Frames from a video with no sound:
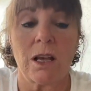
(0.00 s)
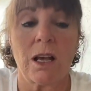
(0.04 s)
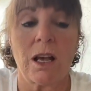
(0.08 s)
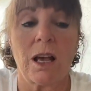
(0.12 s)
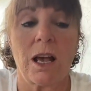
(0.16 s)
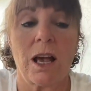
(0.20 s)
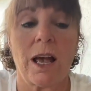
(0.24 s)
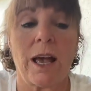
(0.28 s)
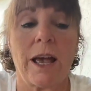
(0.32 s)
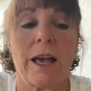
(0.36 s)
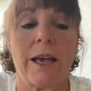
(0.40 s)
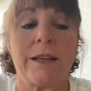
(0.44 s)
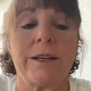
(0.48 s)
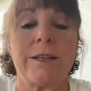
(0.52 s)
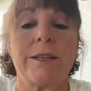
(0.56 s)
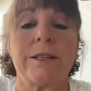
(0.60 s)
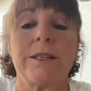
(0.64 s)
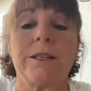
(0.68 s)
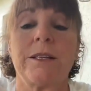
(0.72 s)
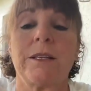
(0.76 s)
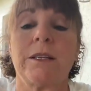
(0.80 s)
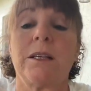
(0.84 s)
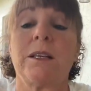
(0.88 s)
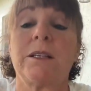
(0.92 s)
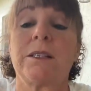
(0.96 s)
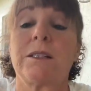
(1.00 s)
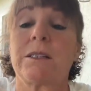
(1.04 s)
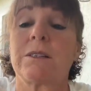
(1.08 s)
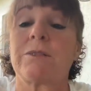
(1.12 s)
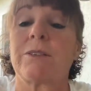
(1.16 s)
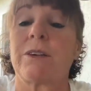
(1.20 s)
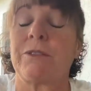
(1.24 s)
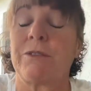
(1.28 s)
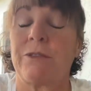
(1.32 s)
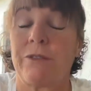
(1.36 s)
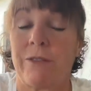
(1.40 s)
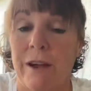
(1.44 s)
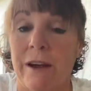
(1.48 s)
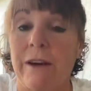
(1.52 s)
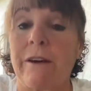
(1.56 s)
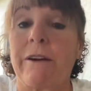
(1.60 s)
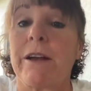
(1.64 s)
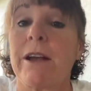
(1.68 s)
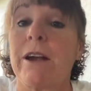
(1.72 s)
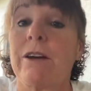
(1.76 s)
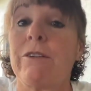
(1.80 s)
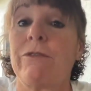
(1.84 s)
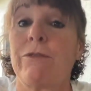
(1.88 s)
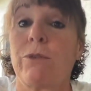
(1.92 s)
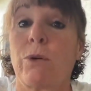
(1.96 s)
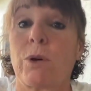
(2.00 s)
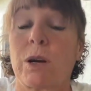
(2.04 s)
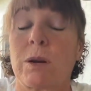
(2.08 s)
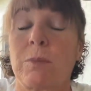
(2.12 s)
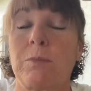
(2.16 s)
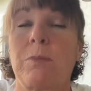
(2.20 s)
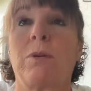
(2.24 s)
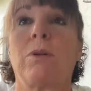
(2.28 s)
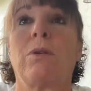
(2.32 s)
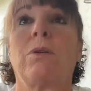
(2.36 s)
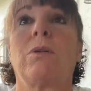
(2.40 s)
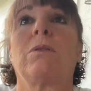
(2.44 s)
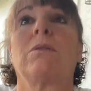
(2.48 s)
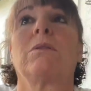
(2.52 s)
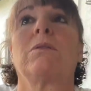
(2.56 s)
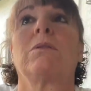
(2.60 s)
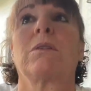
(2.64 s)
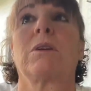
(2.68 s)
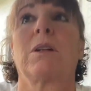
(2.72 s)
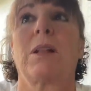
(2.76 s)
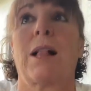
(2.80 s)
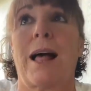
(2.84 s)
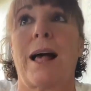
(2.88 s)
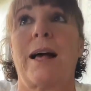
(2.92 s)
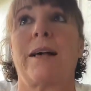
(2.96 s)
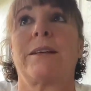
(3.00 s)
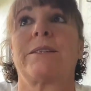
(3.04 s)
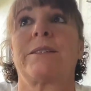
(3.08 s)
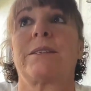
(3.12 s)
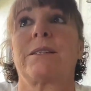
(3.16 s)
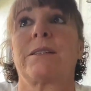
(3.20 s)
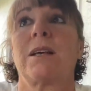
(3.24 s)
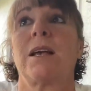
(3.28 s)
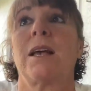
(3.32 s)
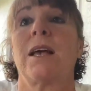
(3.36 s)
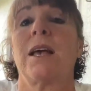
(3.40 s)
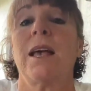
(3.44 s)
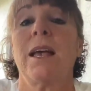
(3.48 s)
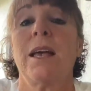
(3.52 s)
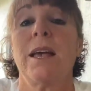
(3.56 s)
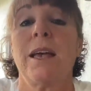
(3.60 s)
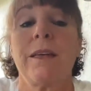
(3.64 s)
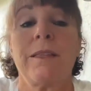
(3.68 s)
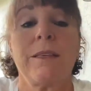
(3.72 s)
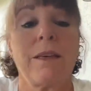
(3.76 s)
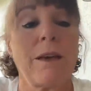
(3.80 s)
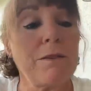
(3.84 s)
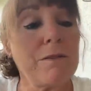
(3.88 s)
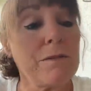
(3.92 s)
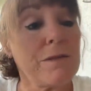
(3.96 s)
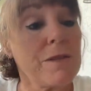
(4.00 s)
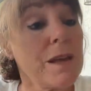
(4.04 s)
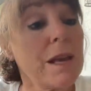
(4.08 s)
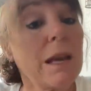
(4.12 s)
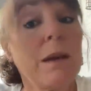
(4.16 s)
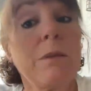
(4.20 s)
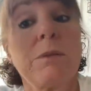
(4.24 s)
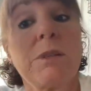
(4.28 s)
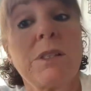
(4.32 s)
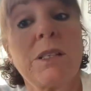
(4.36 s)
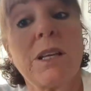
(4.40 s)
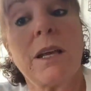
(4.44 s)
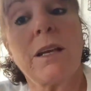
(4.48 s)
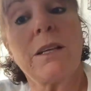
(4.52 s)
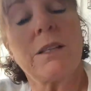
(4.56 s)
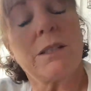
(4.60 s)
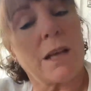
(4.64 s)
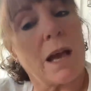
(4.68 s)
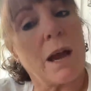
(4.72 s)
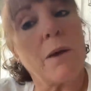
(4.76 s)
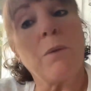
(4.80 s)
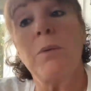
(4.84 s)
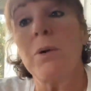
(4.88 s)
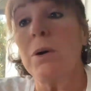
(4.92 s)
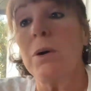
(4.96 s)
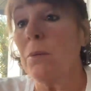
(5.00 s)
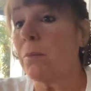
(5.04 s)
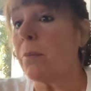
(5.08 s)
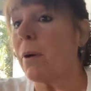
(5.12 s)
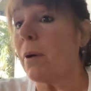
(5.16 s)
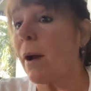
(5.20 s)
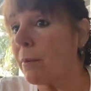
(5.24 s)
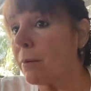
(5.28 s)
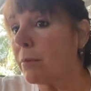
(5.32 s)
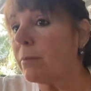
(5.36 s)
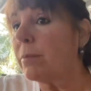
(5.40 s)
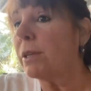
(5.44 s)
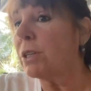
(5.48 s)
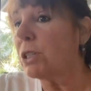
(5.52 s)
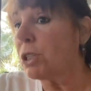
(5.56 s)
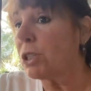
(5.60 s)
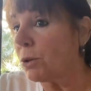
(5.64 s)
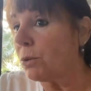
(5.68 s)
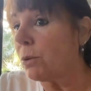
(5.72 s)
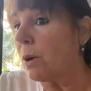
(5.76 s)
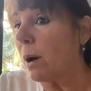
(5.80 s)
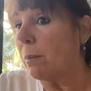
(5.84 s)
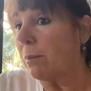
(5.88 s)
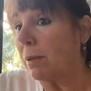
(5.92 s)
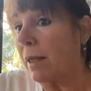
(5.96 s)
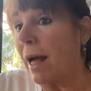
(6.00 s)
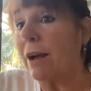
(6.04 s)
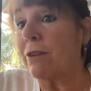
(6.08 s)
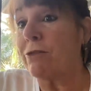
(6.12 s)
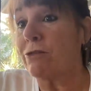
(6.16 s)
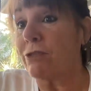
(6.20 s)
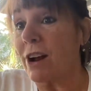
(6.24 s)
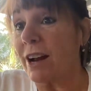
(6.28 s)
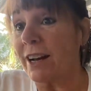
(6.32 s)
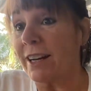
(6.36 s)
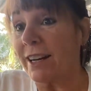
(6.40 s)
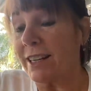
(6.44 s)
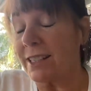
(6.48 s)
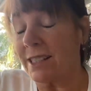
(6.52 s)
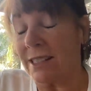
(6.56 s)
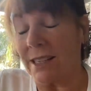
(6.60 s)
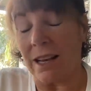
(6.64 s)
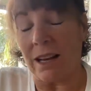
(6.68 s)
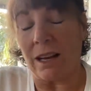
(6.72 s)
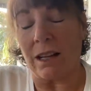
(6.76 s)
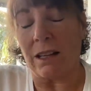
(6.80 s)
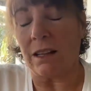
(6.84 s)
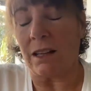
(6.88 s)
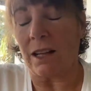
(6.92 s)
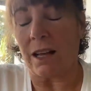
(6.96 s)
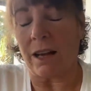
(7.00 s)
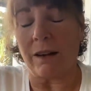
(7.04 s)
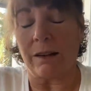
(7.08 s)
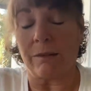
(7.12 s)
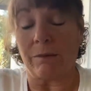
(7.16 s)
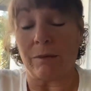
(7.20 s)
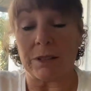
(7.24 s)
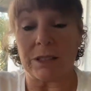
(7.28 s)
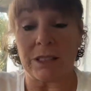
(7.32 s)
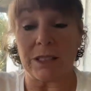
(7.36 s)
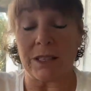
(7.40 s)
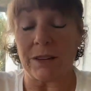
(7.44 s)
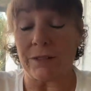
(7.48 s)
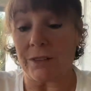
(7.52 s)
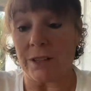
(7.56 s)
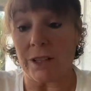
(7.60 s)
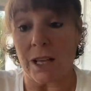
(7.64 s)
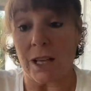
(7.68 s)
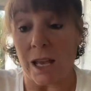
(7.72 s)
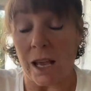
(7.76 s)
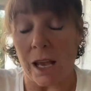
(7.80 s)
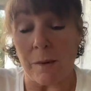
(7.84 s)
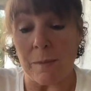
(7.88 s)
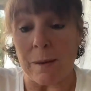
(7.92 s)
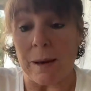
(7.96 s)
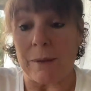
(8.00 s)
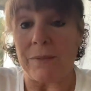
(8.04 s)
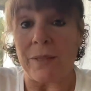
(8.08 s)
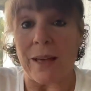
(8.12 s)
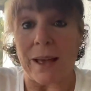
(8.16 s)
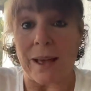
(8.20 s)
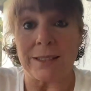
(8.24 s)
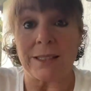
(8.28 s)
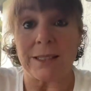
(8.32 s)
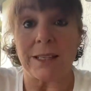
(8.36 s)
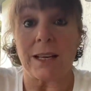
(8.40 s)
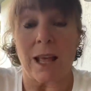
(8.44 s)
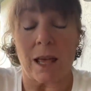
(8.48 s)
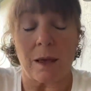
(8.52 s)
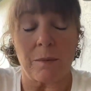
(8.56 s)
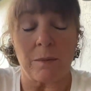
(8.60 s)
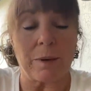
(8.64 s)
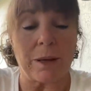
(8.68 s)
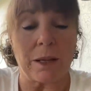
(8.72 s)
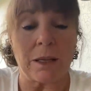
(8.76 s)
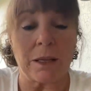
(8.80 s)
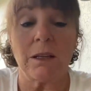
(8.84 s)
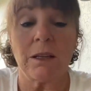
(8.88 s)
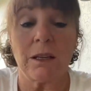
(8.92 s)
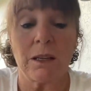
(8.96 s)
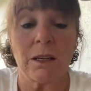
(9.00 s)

And it's a very affordable class. The other thing I would say is I will probably do a Black Friday sale. I wasn't even thinking about that today, but